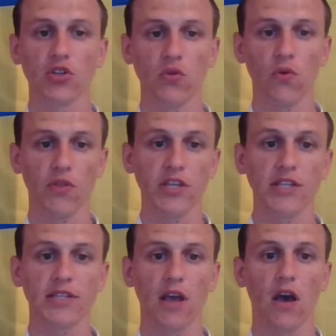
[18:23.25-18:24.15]
to
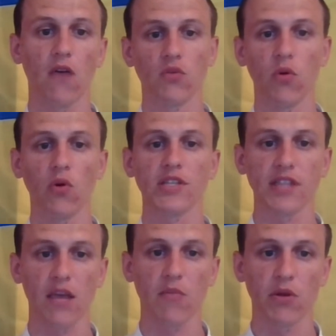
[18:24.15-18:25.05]
this Outbox
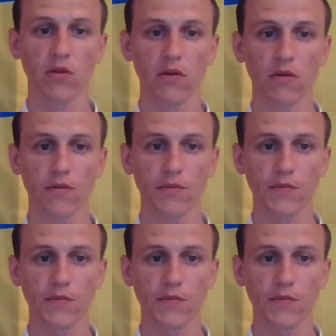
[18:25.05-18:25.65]
Table.